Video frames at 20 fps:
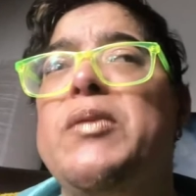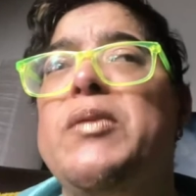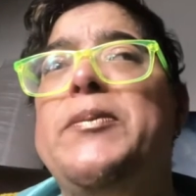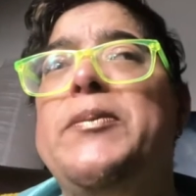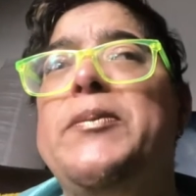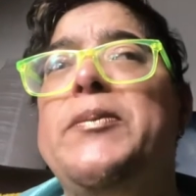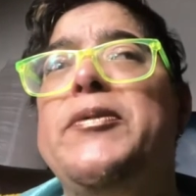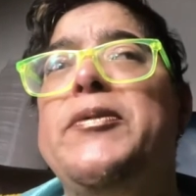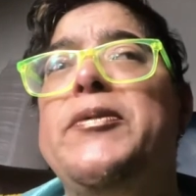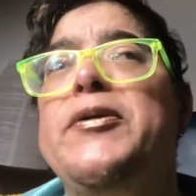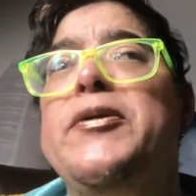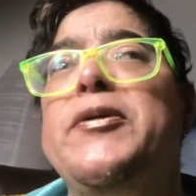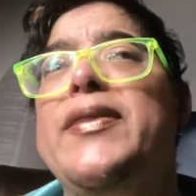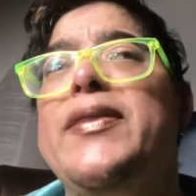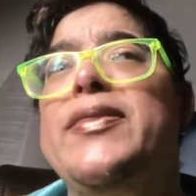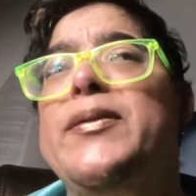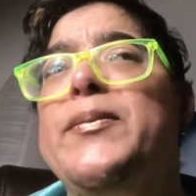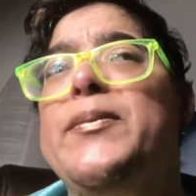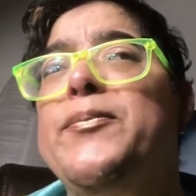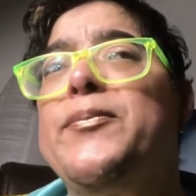the
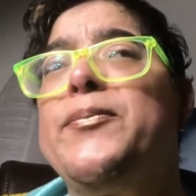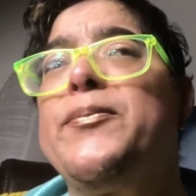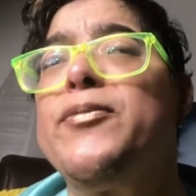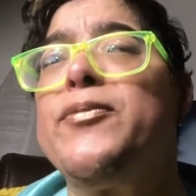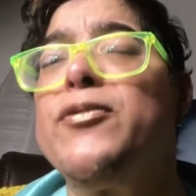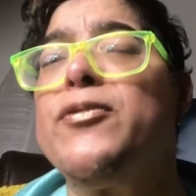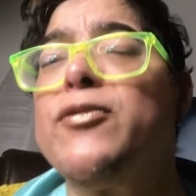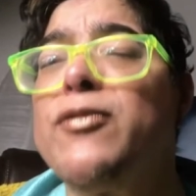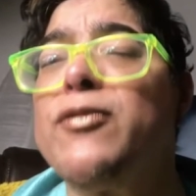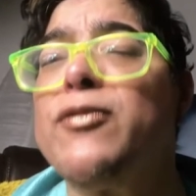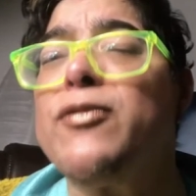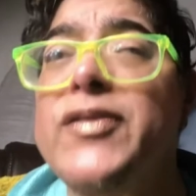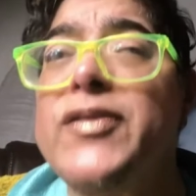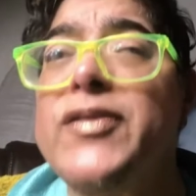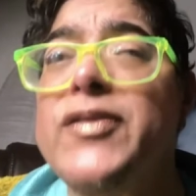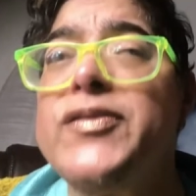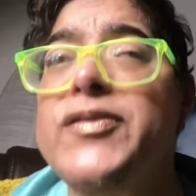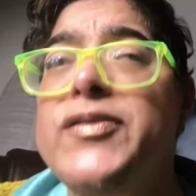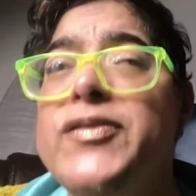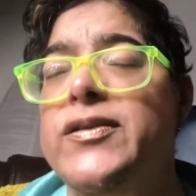process of healing a
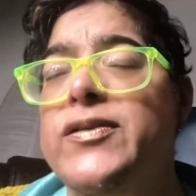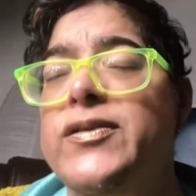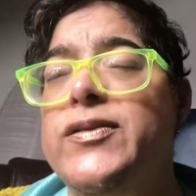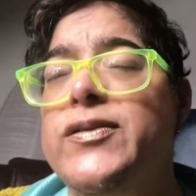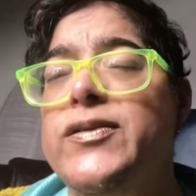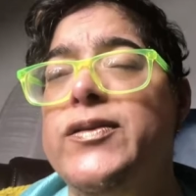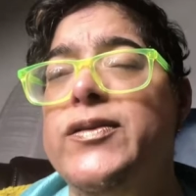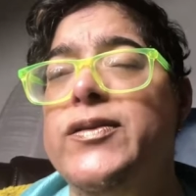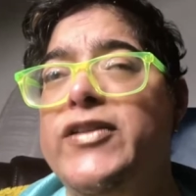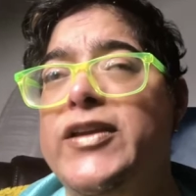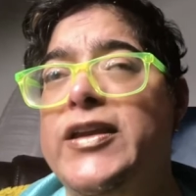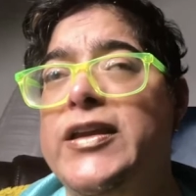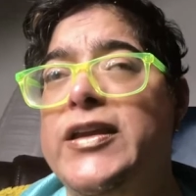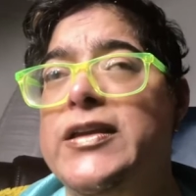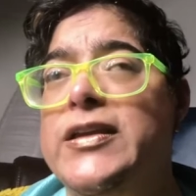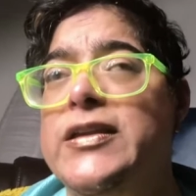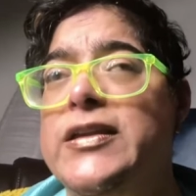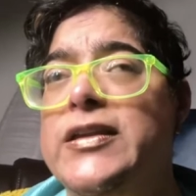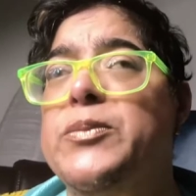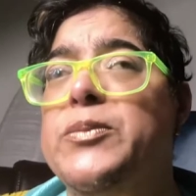broken heart is
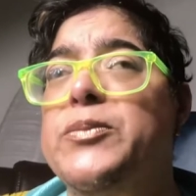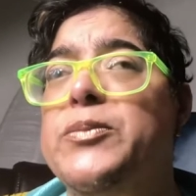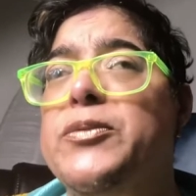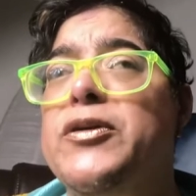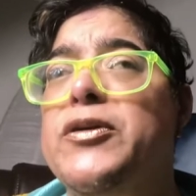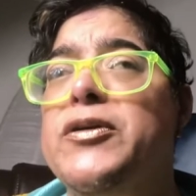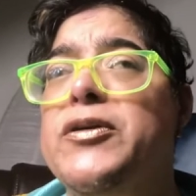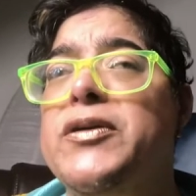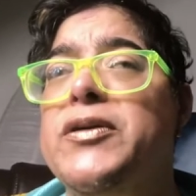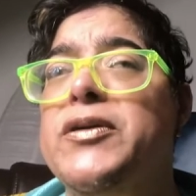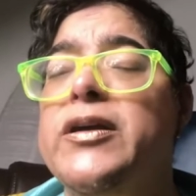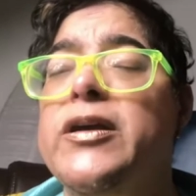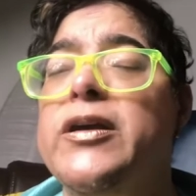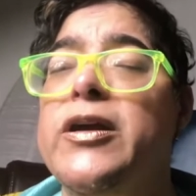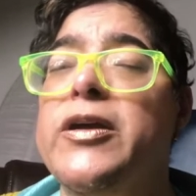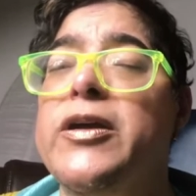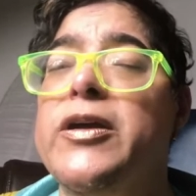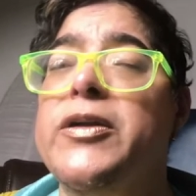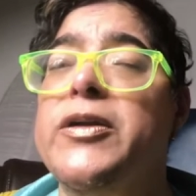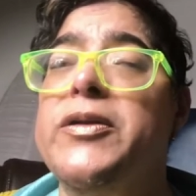this:
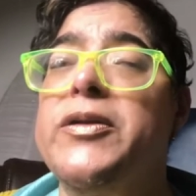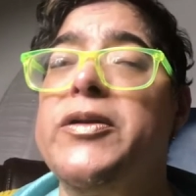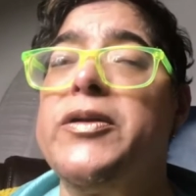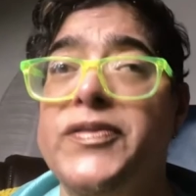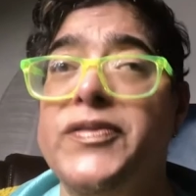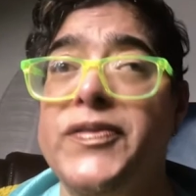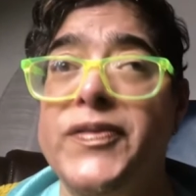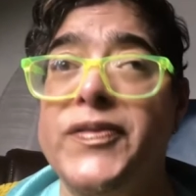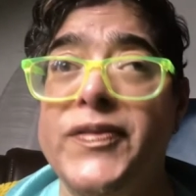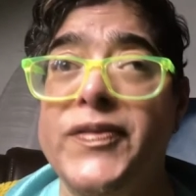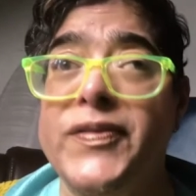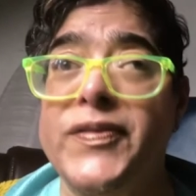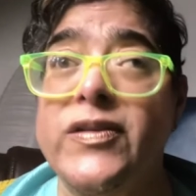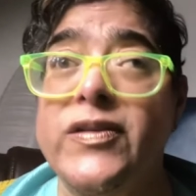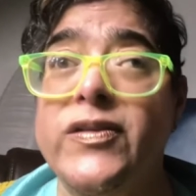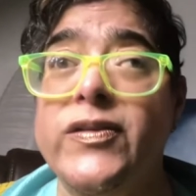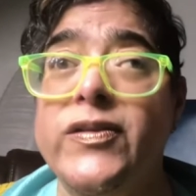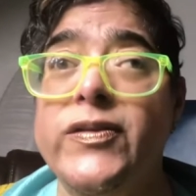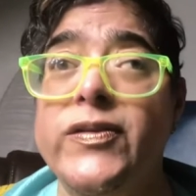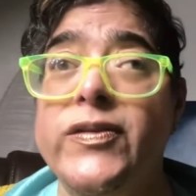you cannot
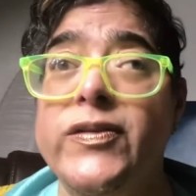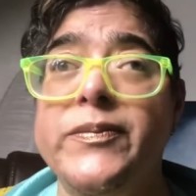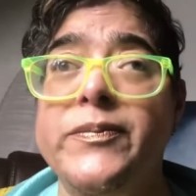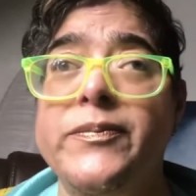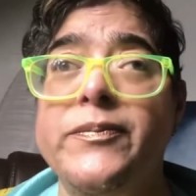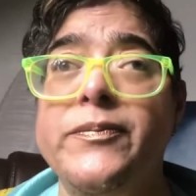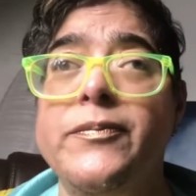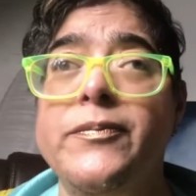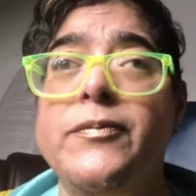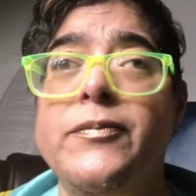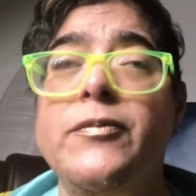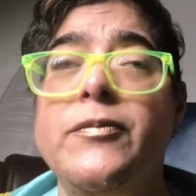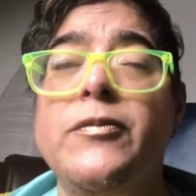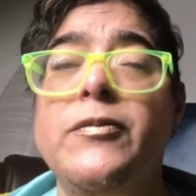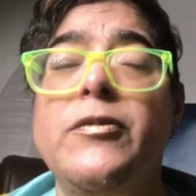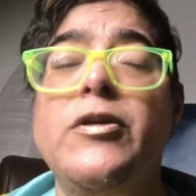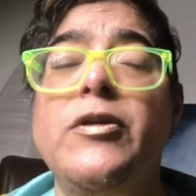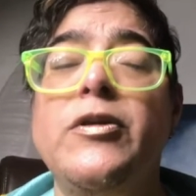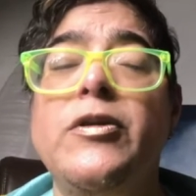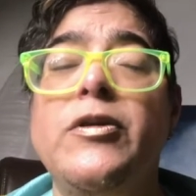heal a broken
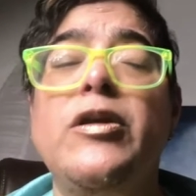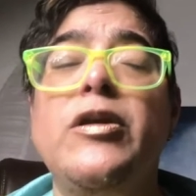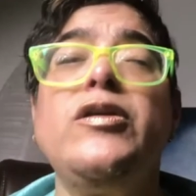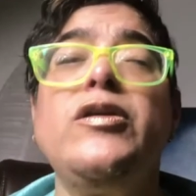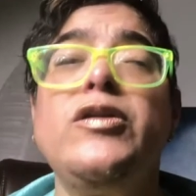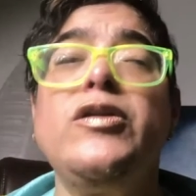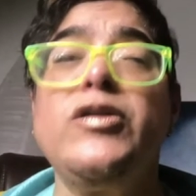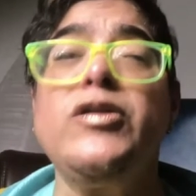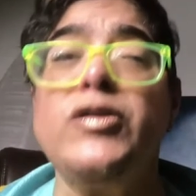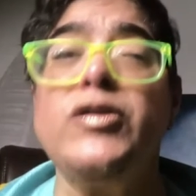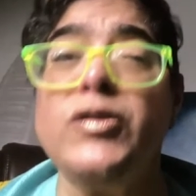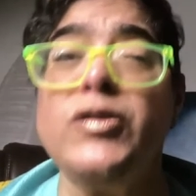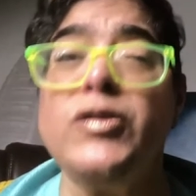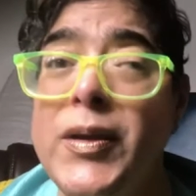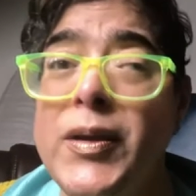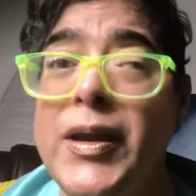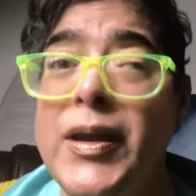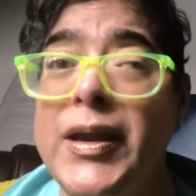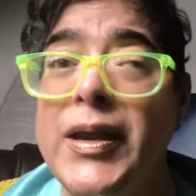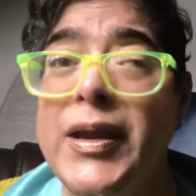heart in
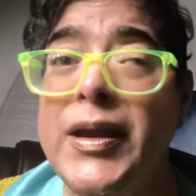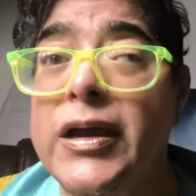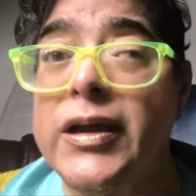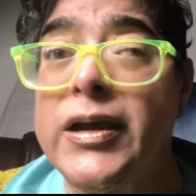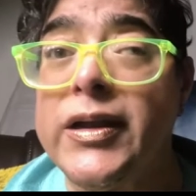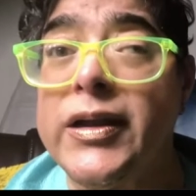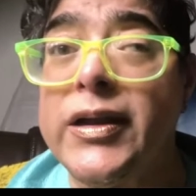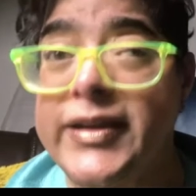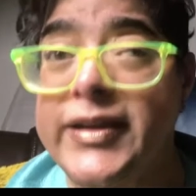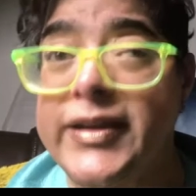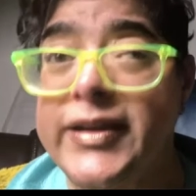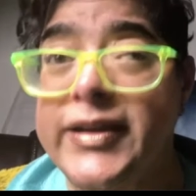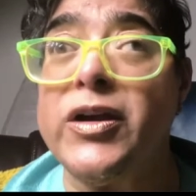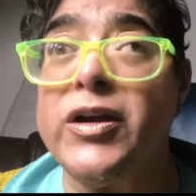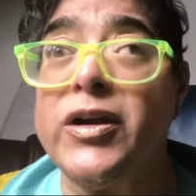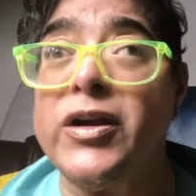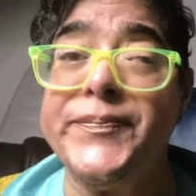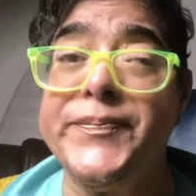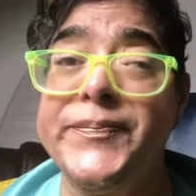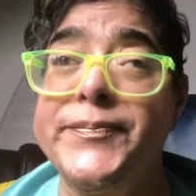isolation.
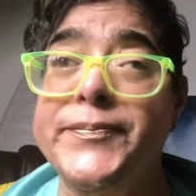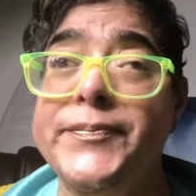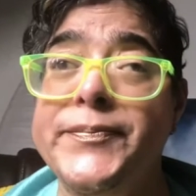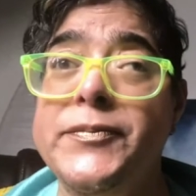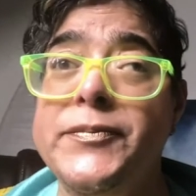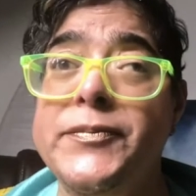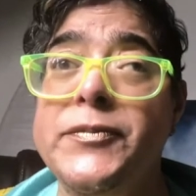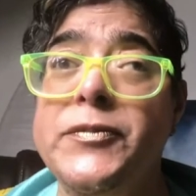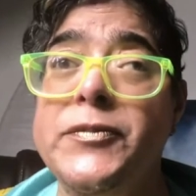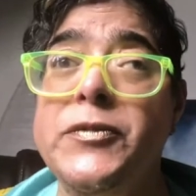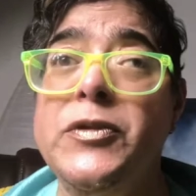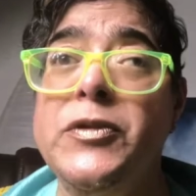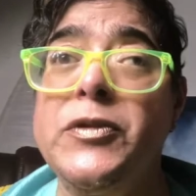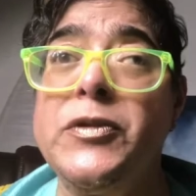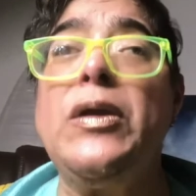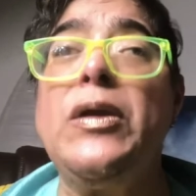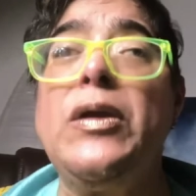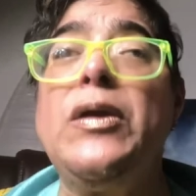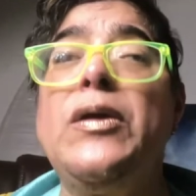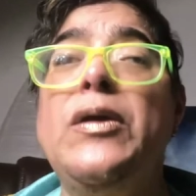We need each
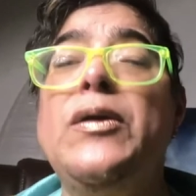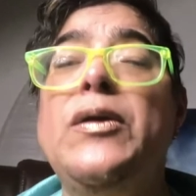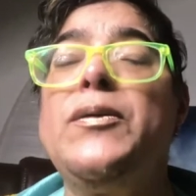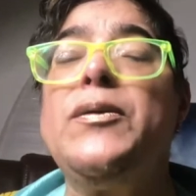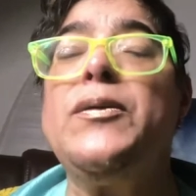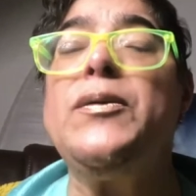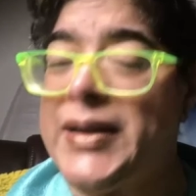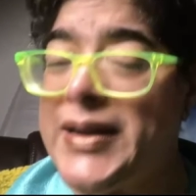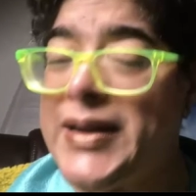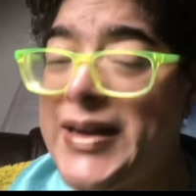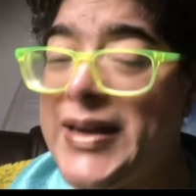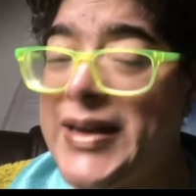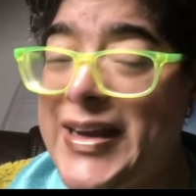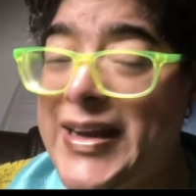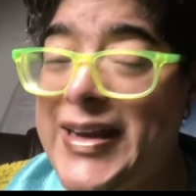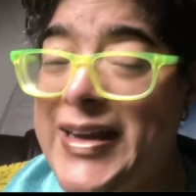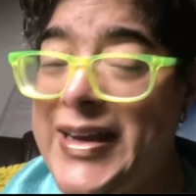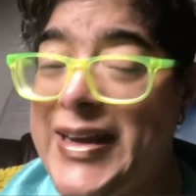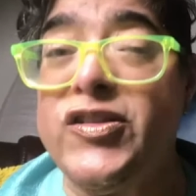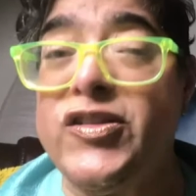other, and
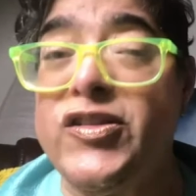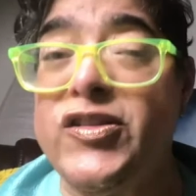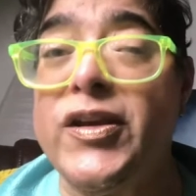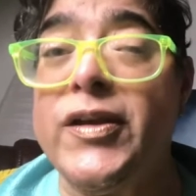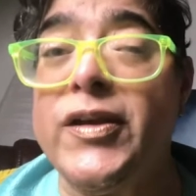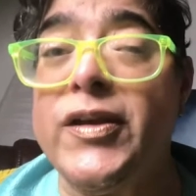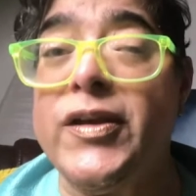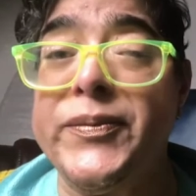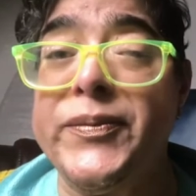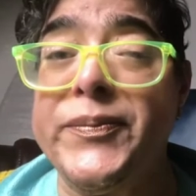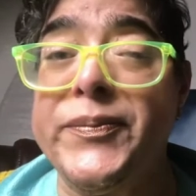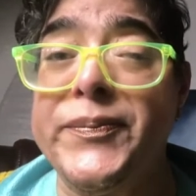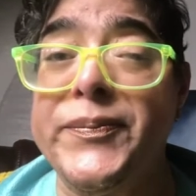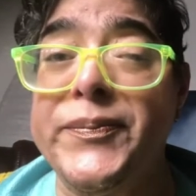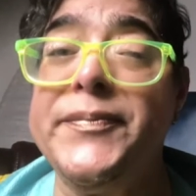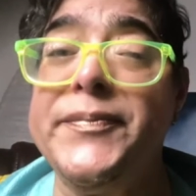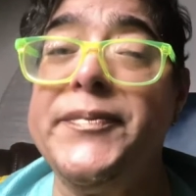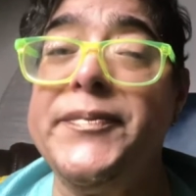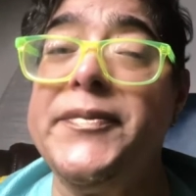we heal each other.